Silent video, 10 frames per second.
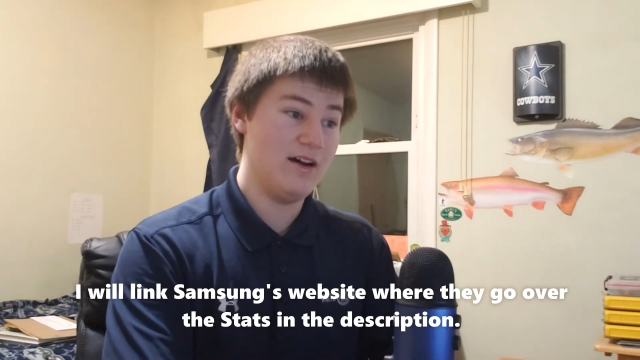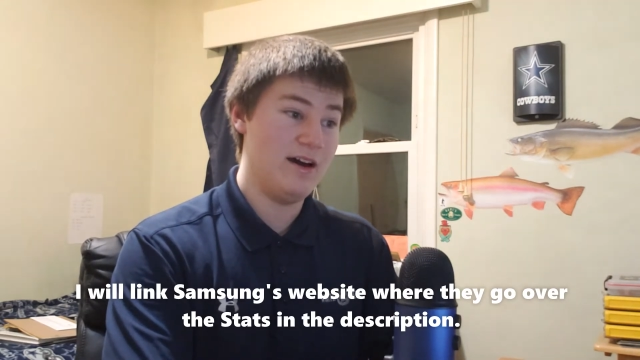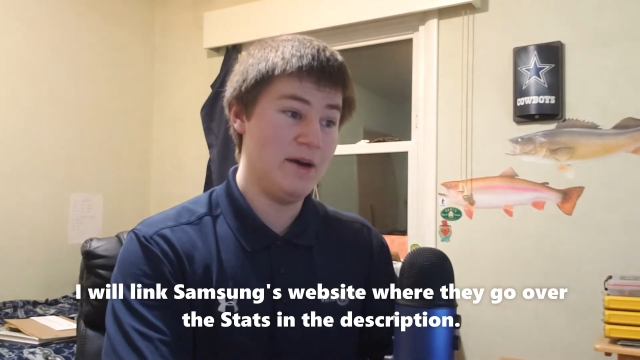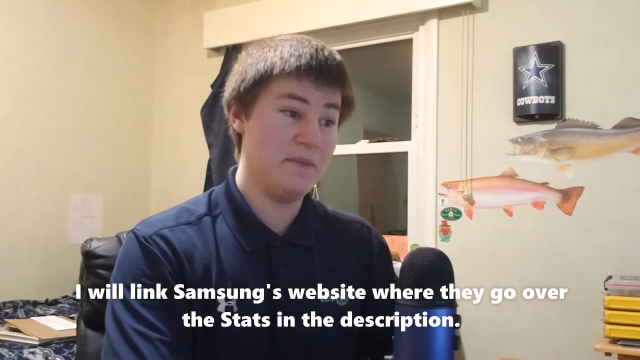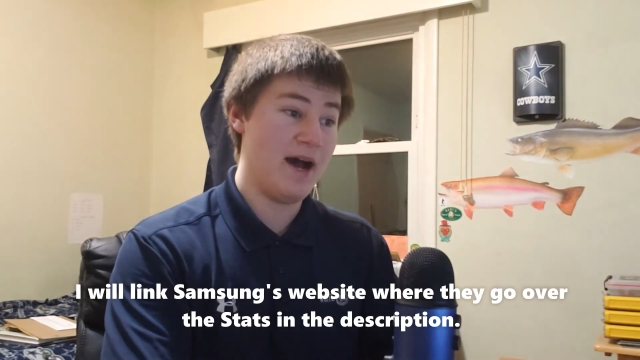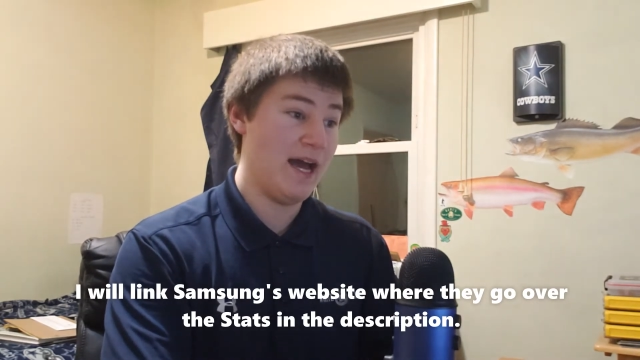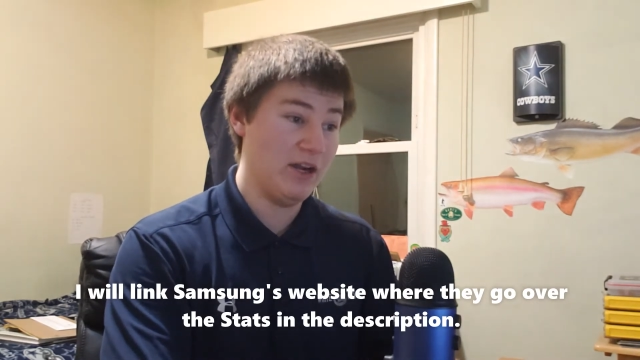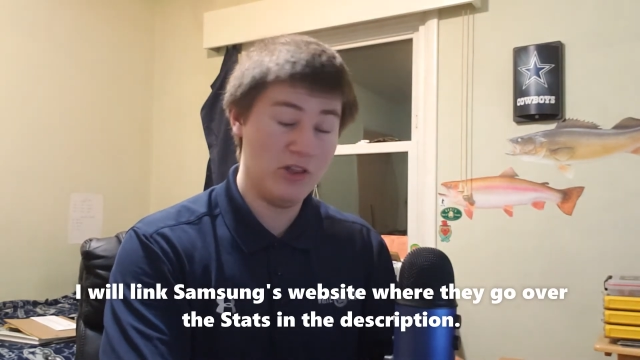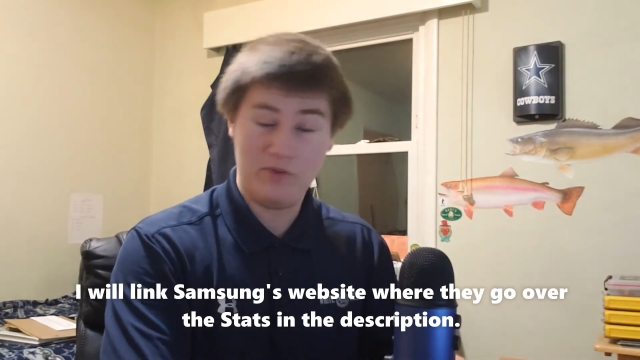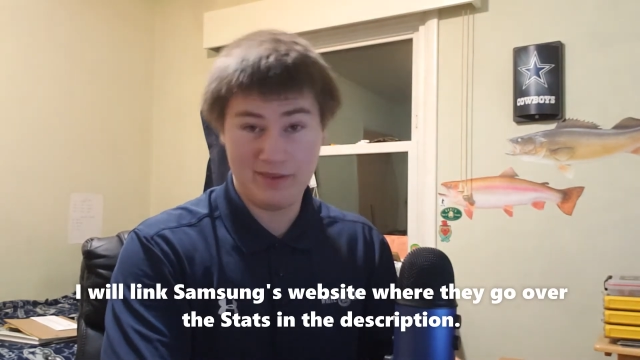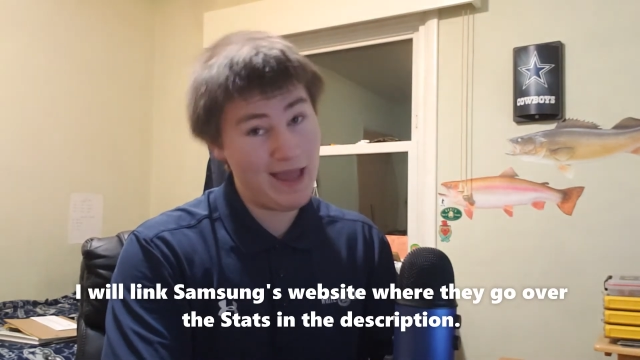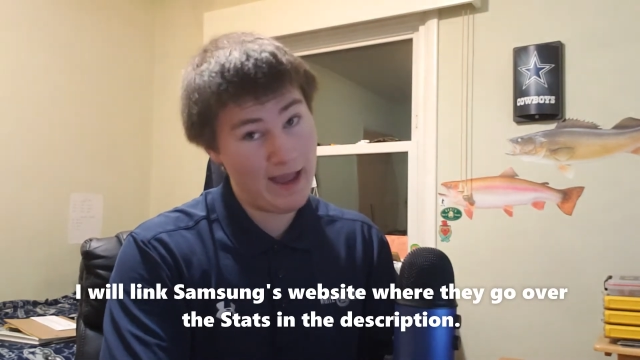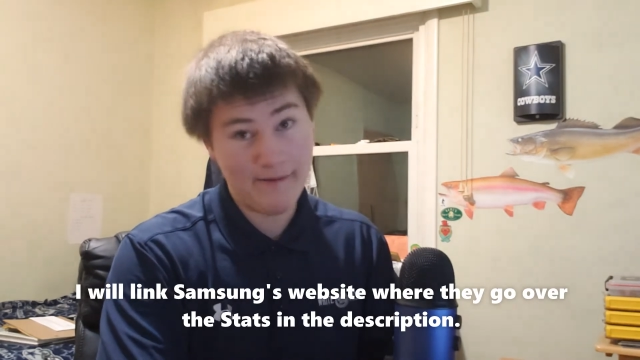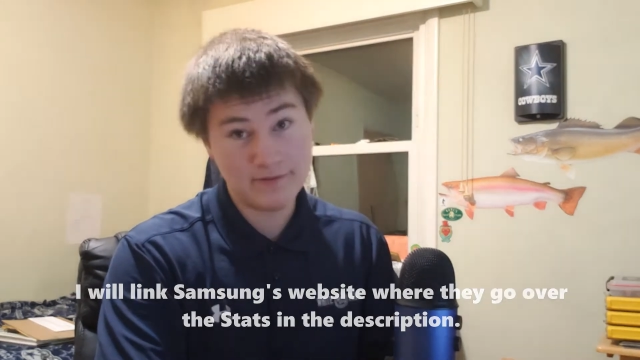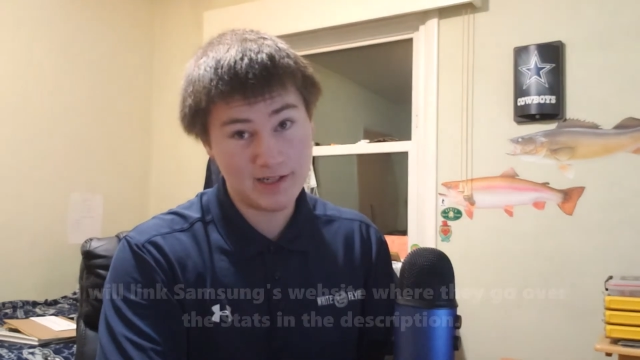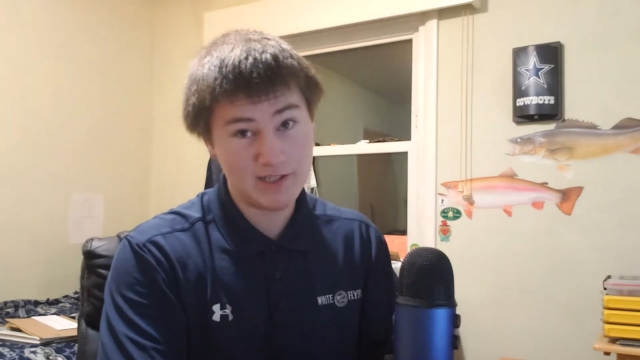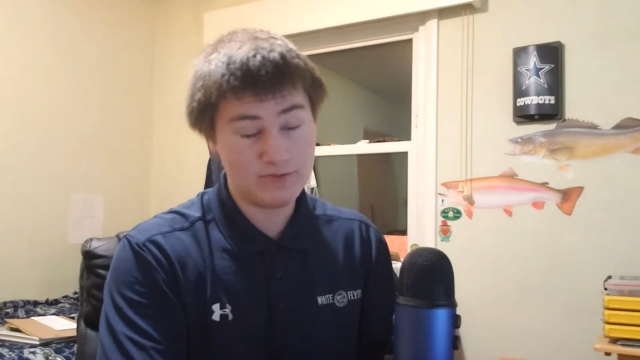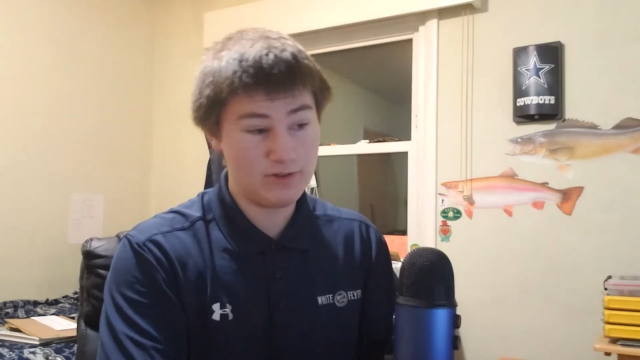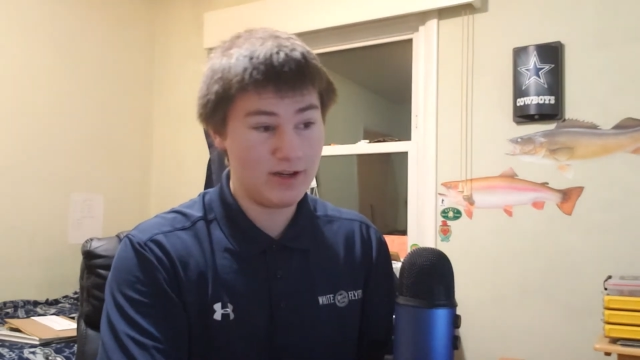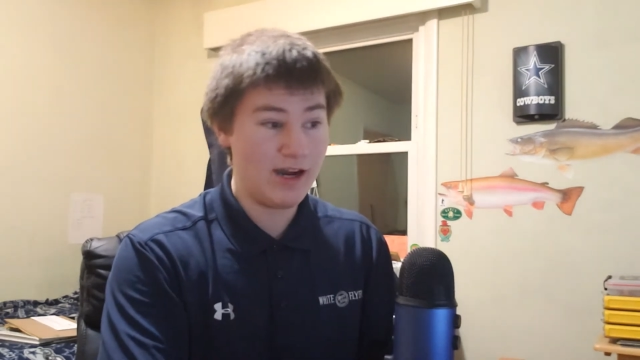I don't know what the AF stands
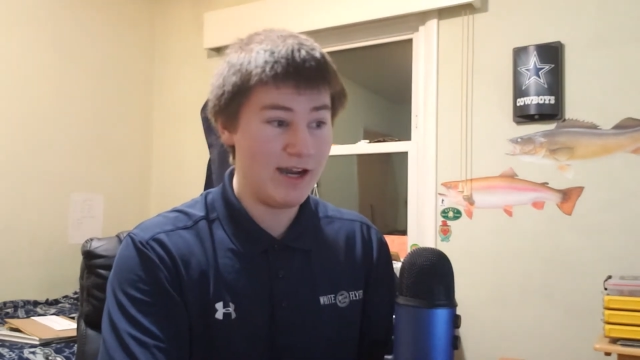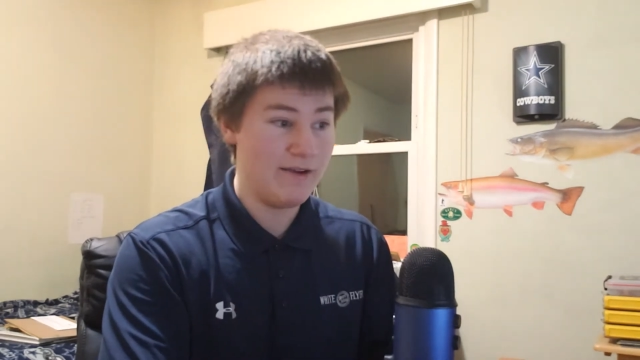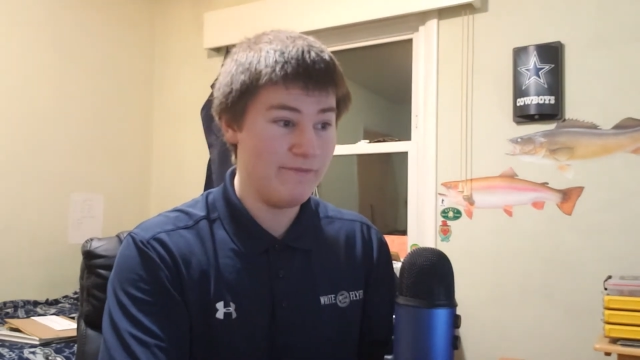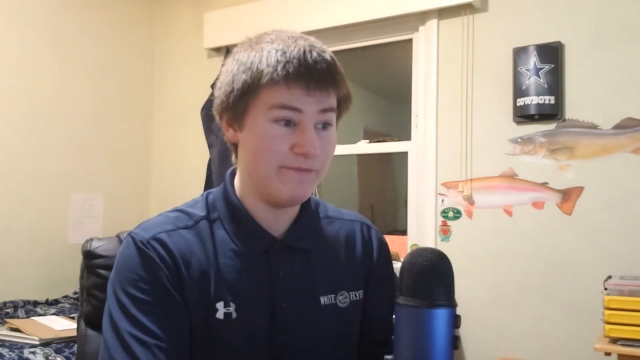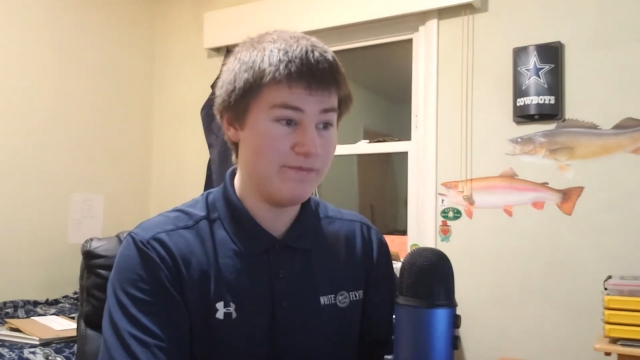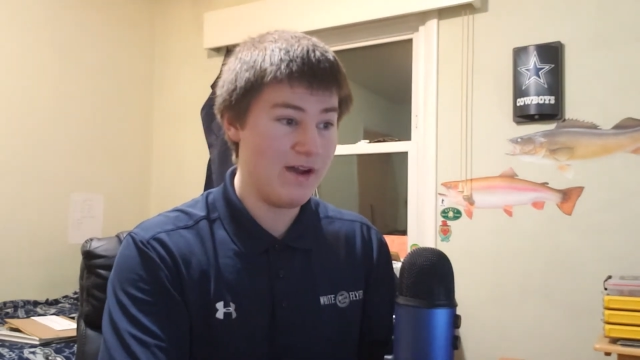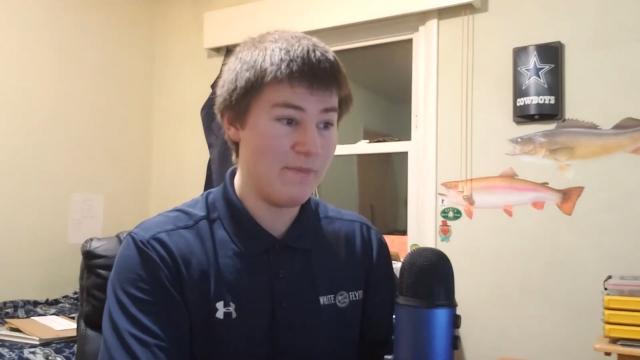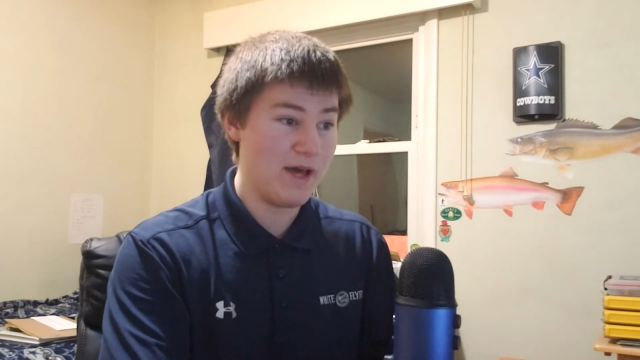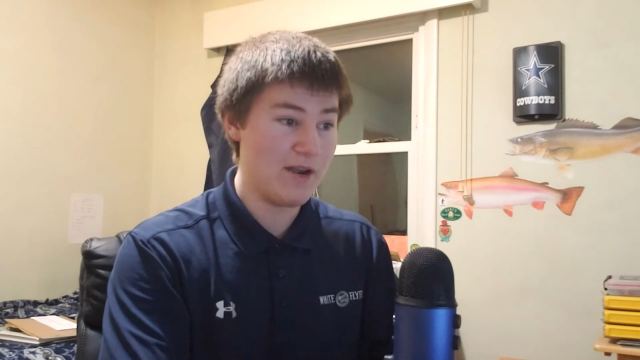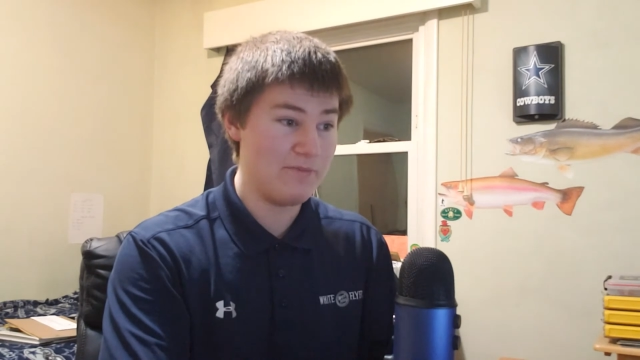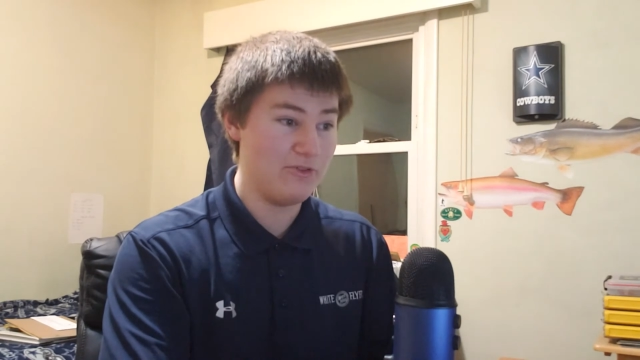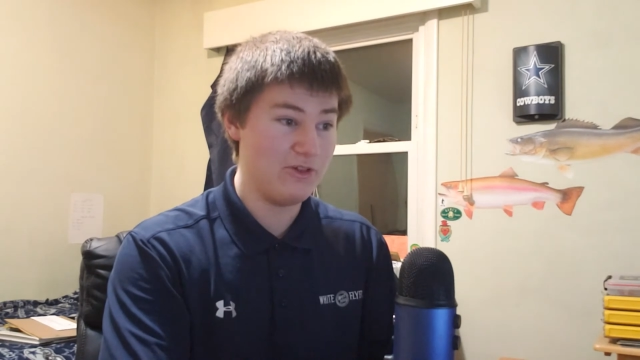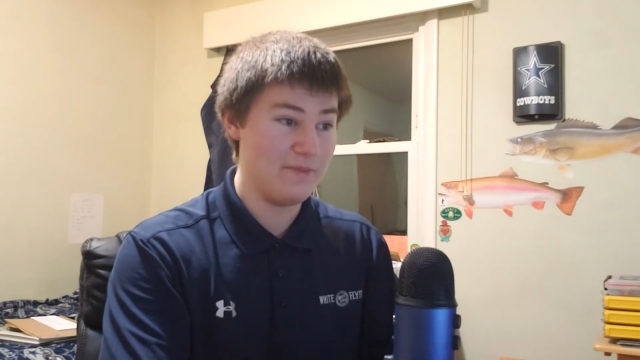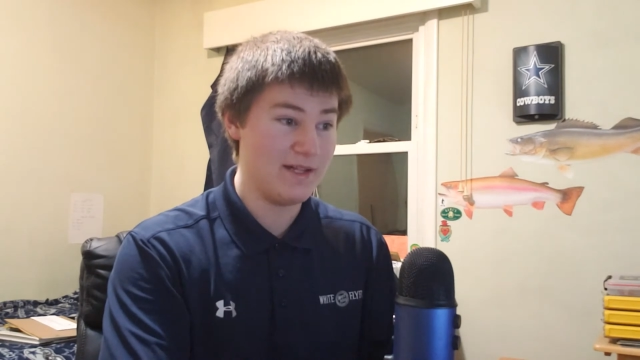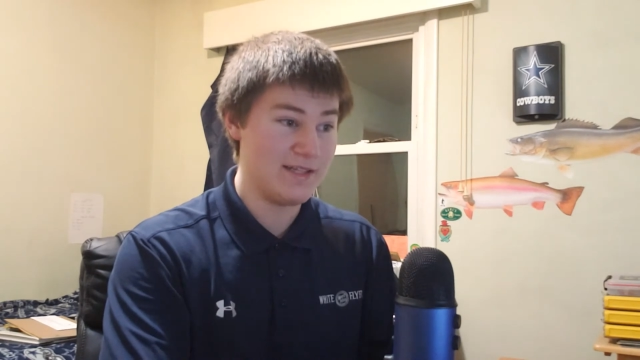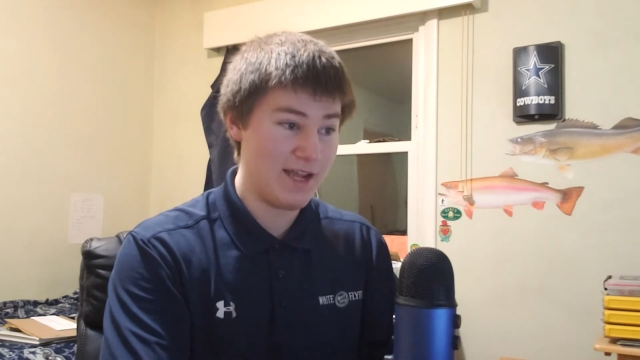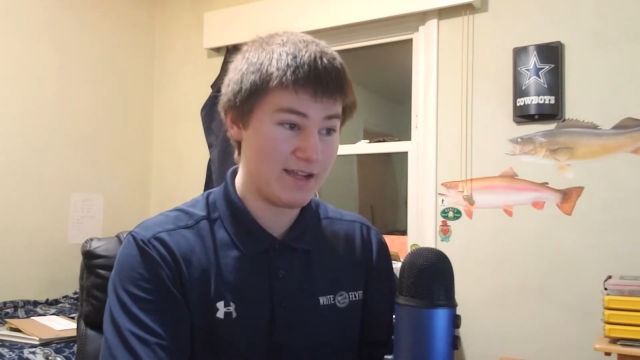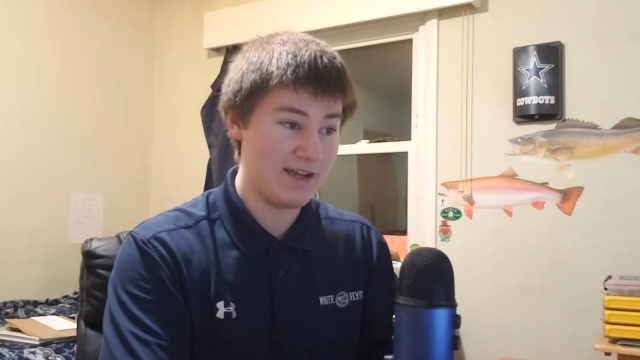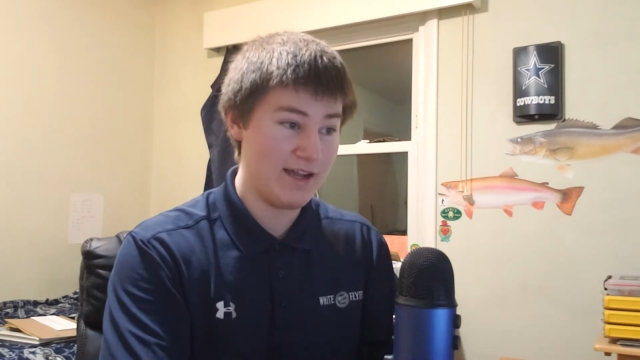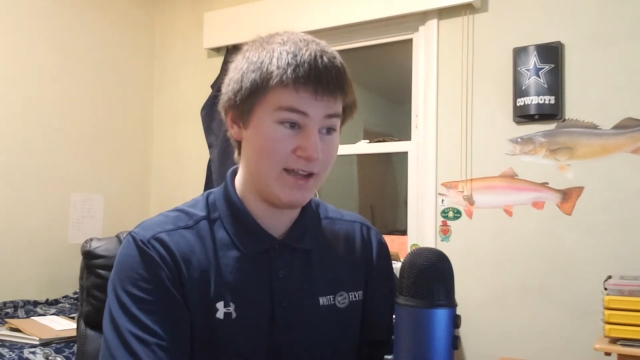for. I'm not a really big tech
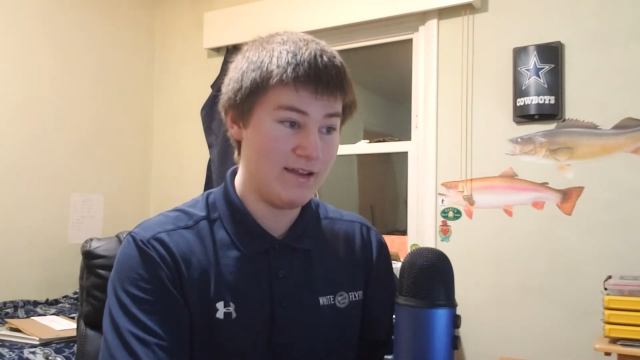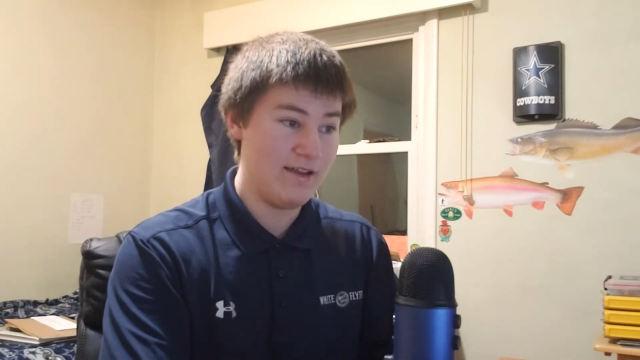guy.